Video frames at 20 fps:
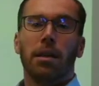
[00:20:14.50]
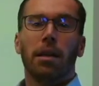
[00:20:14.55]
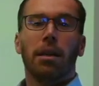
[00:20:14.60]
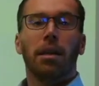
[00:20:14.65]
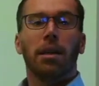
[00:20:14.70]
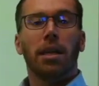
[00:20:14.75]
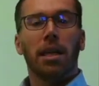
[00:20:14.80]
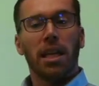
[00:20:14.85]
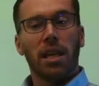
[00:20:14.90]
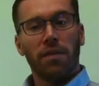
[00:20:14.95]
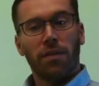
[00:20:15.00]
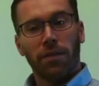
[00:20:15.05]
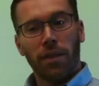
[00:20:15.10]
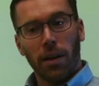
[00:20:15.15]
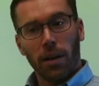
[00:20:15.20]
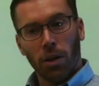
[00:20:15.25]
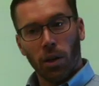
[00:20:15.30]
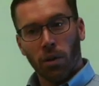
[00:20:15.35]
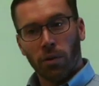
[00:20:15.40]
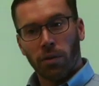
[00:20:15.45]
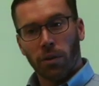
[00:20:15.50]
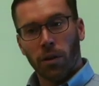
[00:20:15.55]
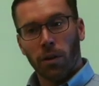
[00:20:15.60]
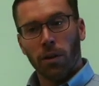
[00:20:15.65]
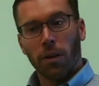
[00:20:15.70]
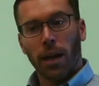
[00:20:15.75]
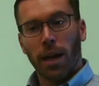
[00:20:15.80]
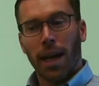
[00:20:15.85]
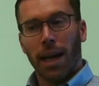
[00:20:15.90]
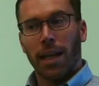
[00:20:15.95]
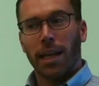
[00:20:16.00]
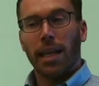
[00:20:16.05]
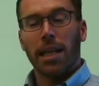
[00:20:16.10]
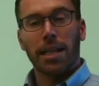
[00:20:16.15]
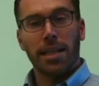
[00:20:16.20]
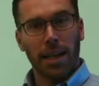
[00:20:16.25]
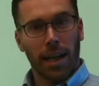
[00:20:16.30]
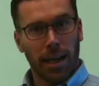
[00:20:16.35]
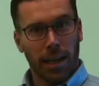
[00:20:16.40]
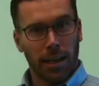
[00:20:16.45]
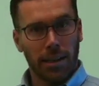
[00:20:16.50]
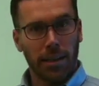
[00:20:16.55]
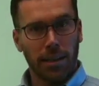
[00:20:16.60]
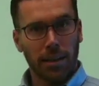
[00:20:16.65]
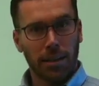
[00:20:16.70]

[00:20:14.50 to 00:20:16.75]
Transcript: he fell over and he died.